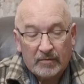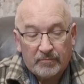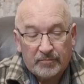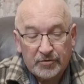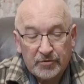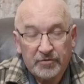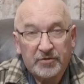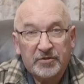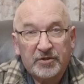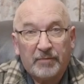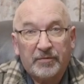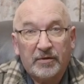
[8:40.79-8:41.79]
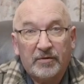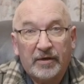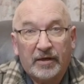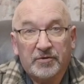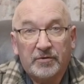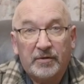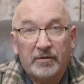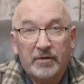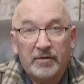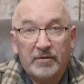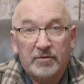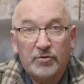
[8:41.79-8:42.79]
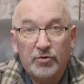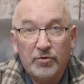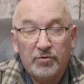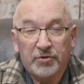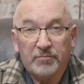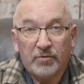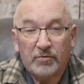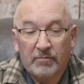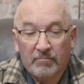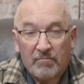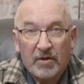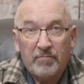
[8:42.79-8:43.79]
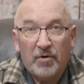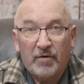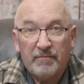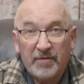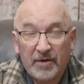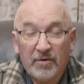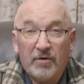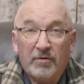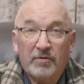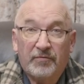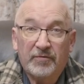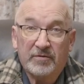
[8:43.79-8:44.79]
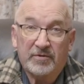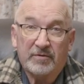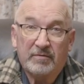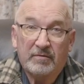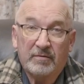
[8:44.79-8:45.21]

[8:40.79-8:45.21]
produces something that actually is usable by videographers.